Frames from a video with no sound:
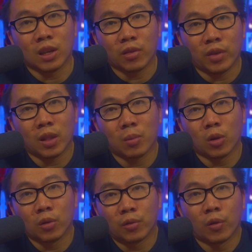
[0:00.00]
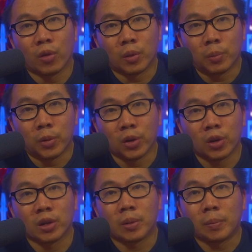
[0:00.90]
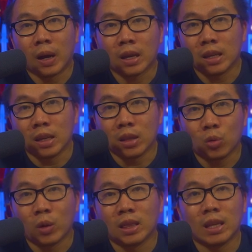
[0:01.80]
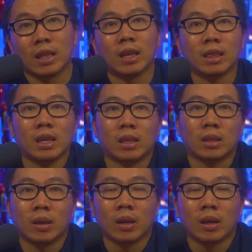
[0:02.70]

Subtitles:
available for pre-order back in 2019.